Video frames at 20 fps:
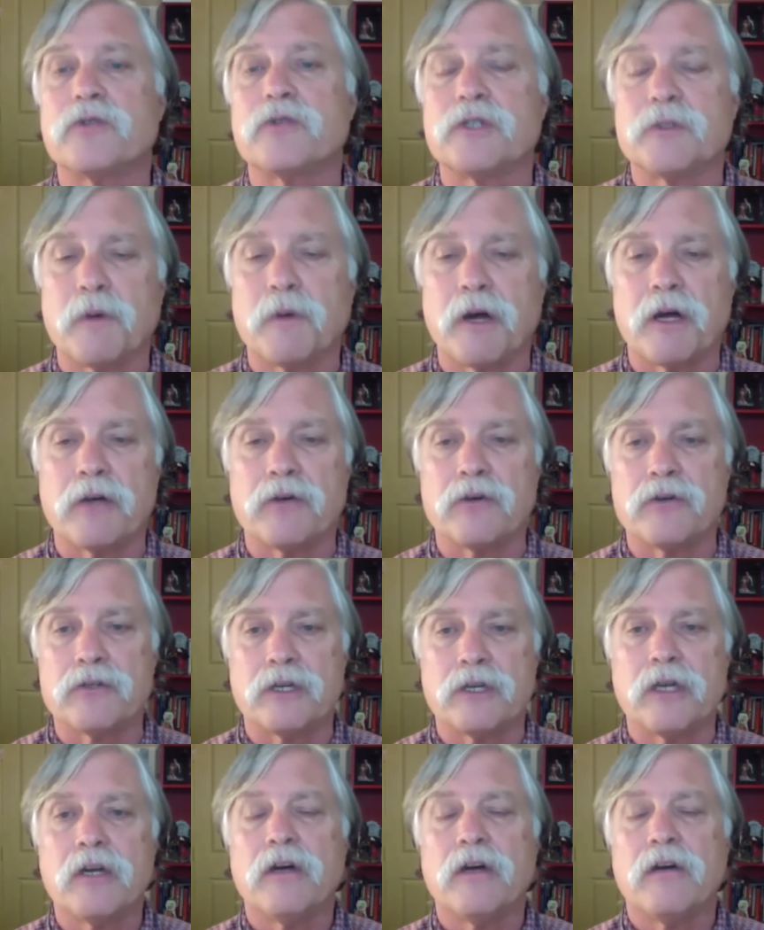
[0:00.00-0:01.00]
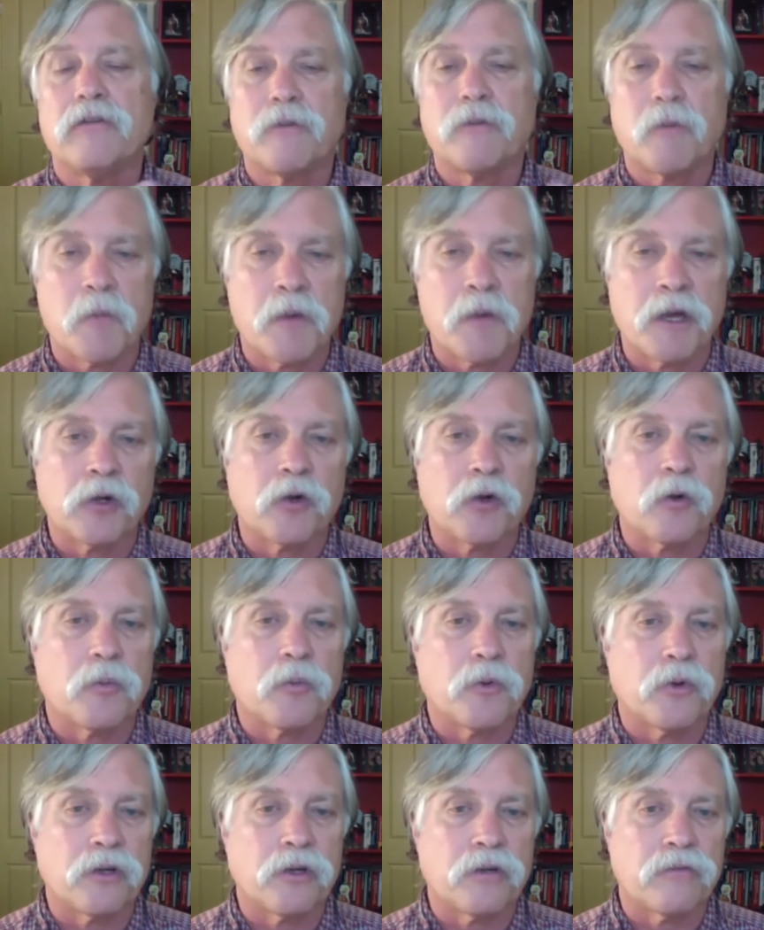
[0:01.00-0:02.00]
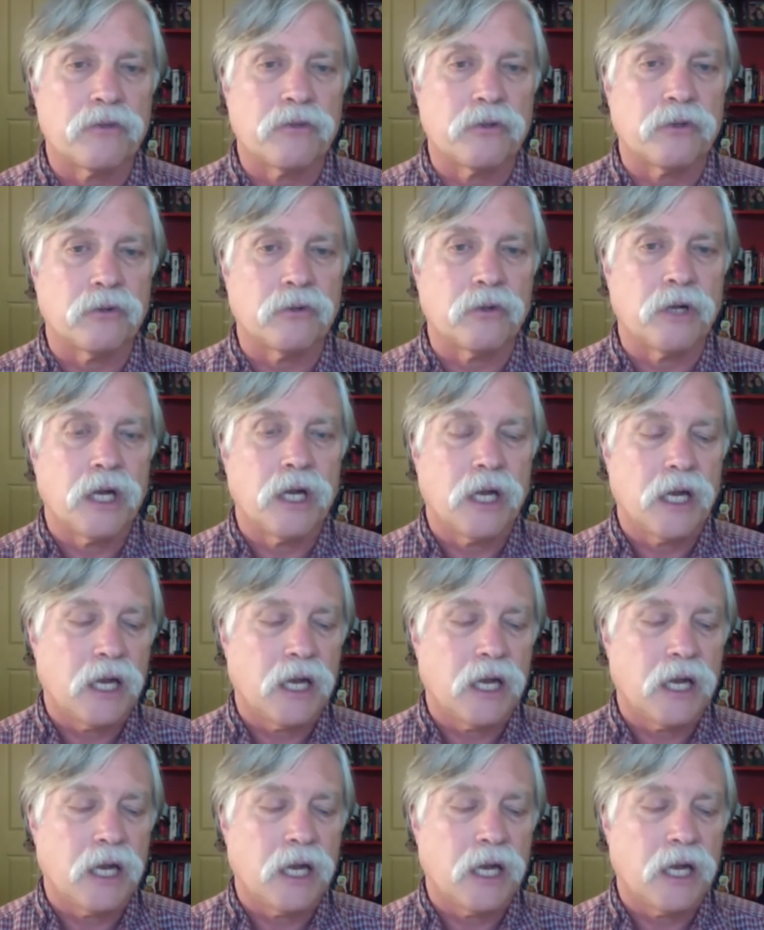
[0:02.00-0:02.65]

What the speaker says: responders from a medical point of view,